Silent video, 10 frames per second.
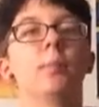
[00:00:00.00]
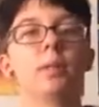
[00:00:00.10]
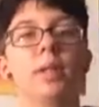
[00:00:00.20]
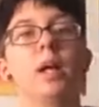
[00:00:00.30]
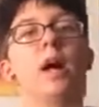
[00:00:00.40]

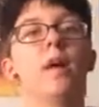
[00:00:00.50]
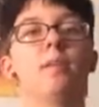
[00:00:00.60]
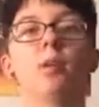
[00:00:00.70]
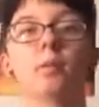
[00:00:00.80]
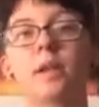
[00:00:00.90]
But yeah, I
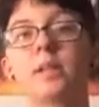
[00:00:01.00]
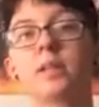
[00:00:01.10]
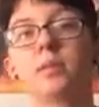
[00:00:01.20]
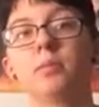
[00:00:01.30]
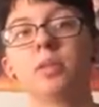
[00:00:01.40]
have no rights
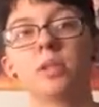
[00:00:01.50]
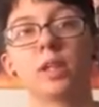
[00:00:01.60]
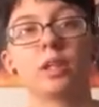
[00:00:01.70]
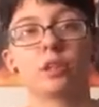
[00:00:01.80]
to the music.